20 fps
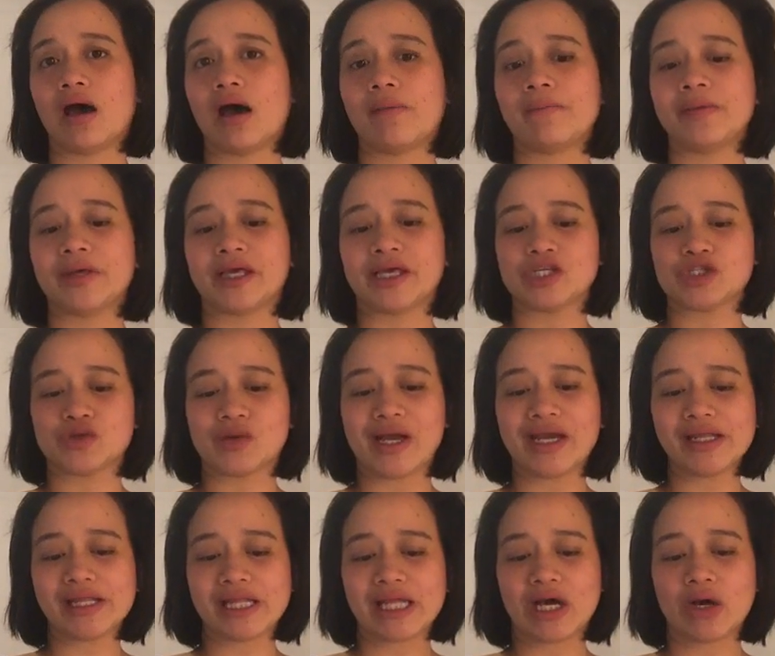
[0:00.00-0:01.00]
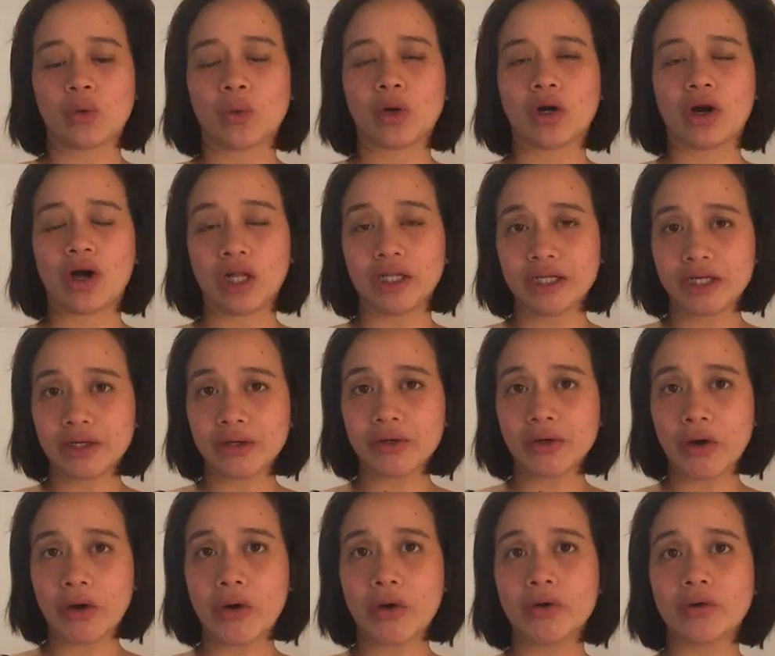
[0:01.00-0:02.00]
Because right now we're all in our
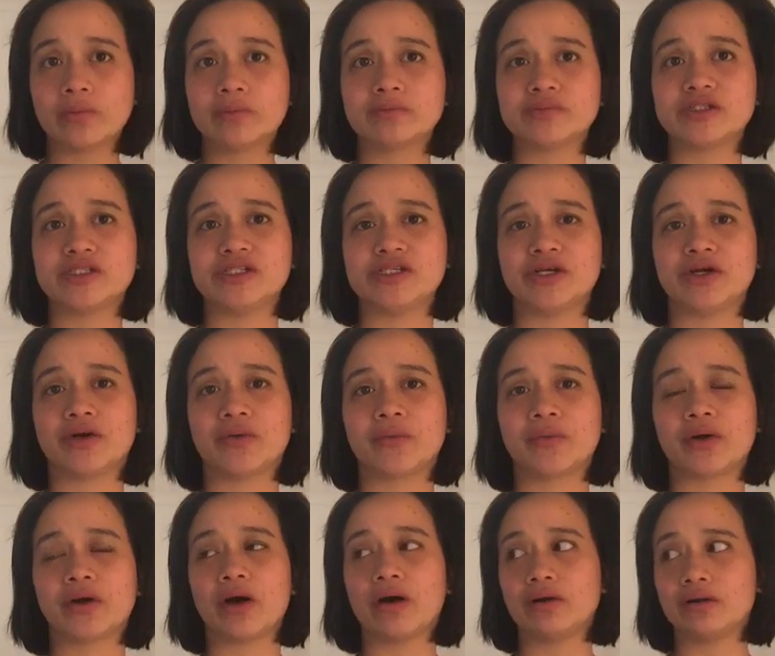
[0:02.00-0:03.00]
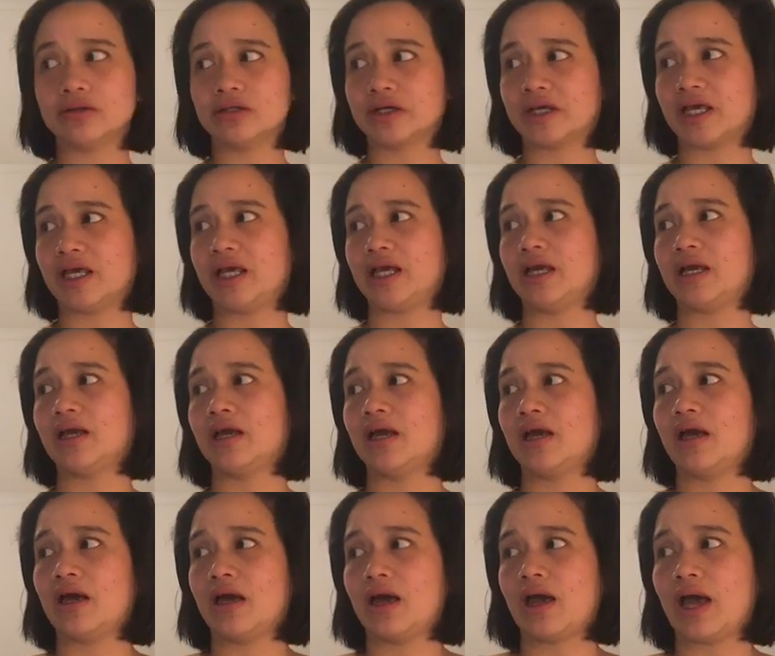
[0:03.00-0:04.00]
homes, we're all looking
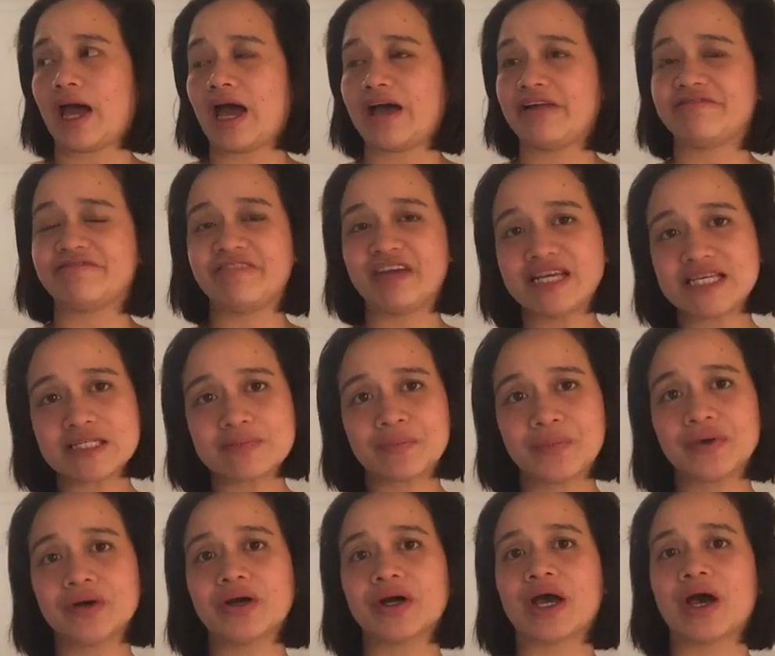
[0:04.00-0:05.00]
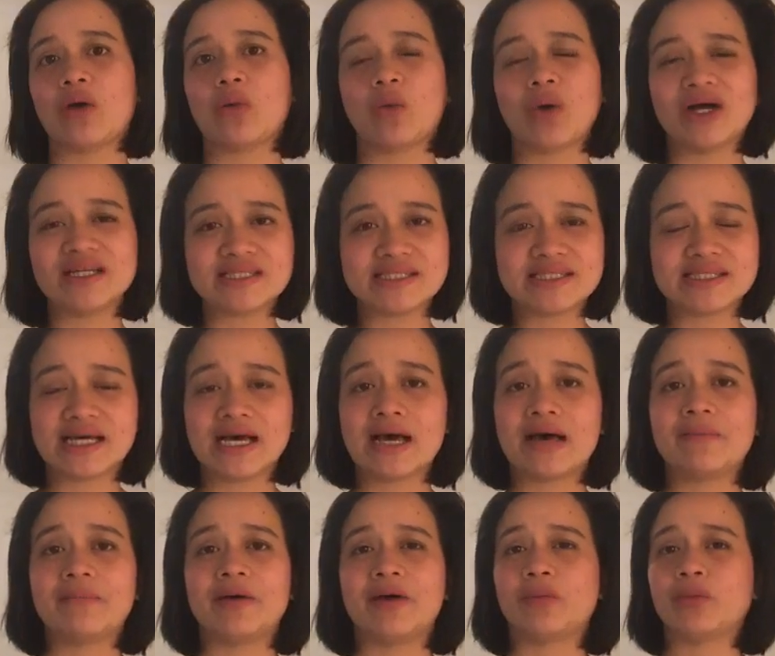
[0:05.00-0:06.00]
at Facebook, at
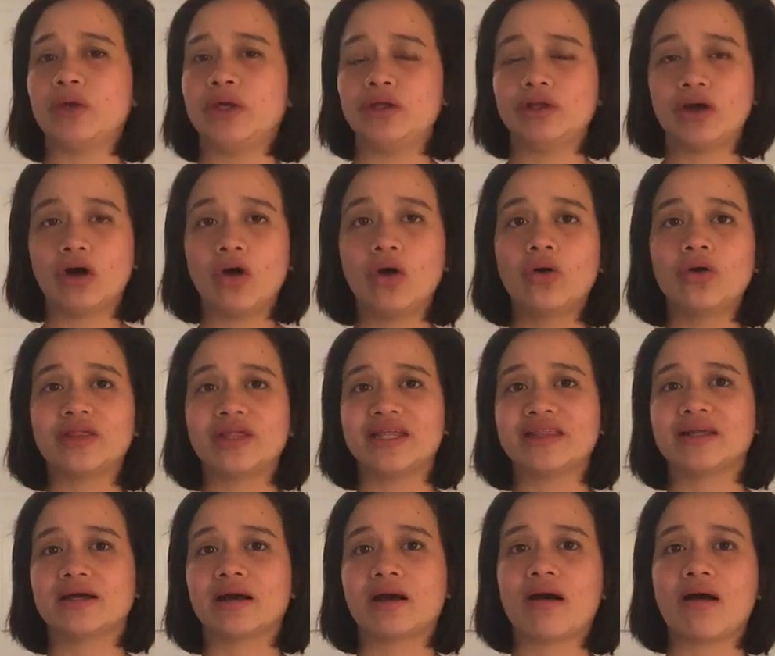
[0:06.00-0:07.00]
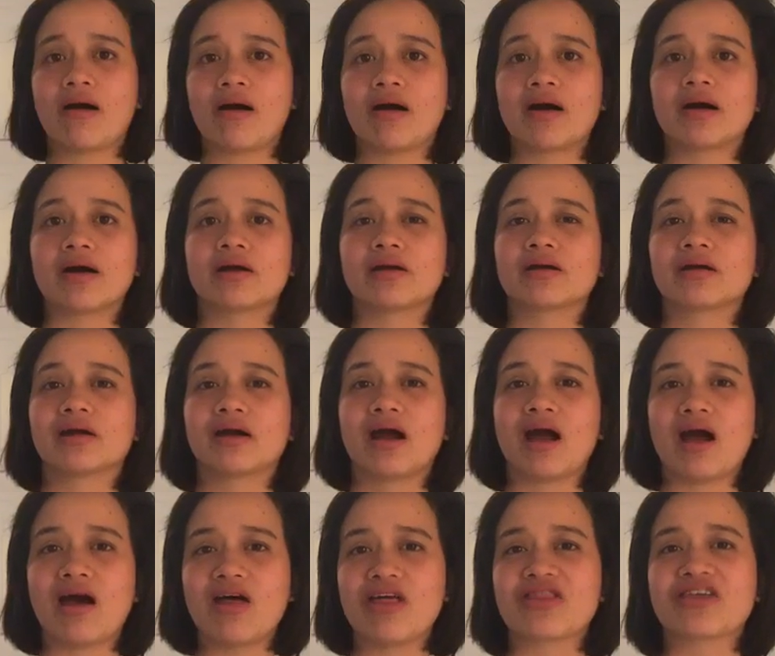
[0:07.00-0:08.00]
WhatsApp, and we know that there are
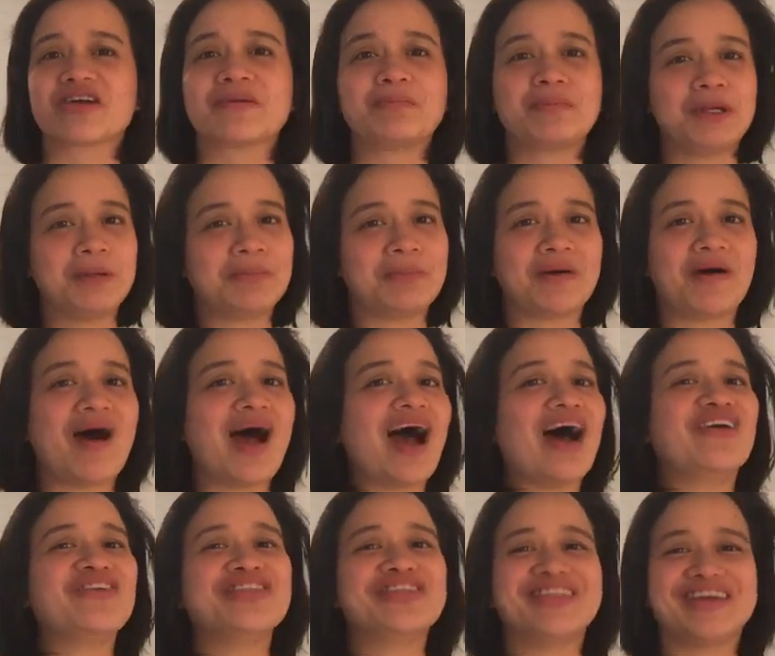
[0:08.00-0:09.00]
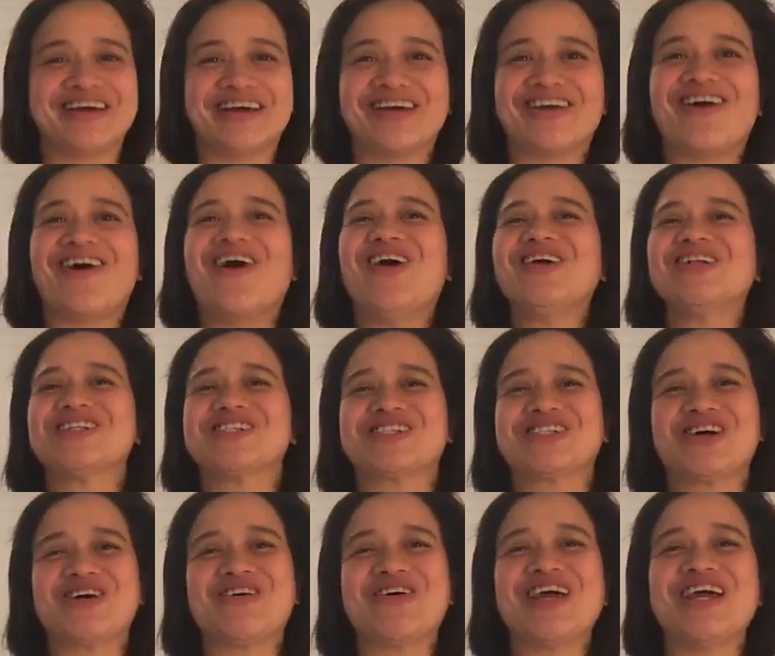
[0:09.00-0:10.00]
other people out there
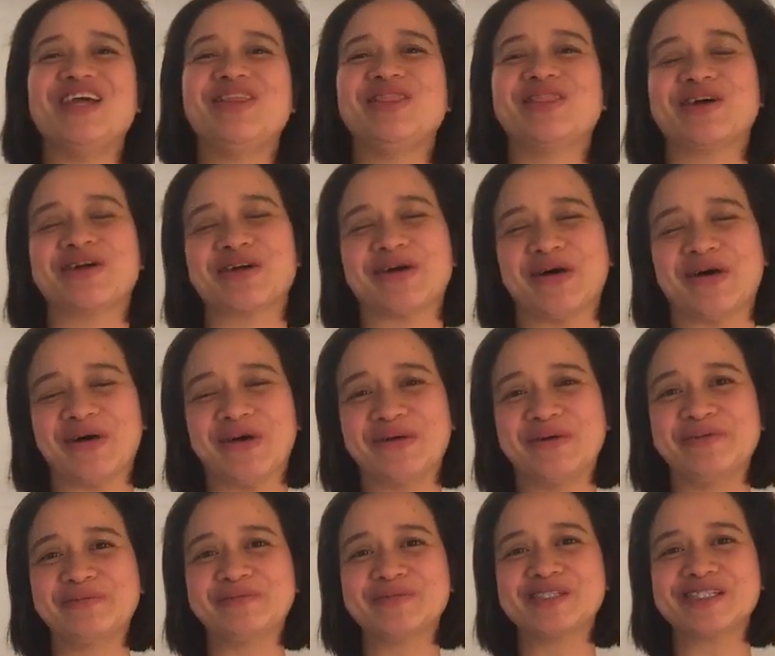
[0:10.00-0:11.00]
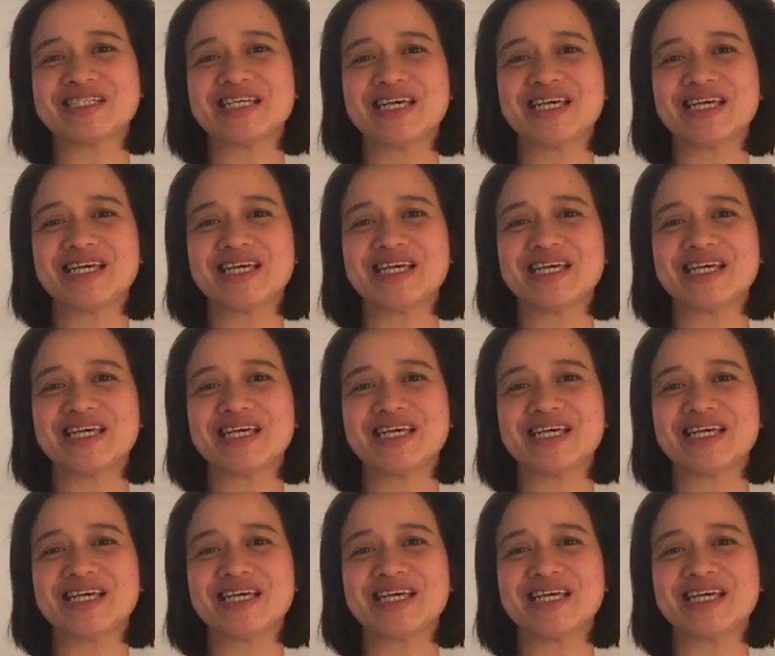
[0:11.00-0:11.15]
also in their homes,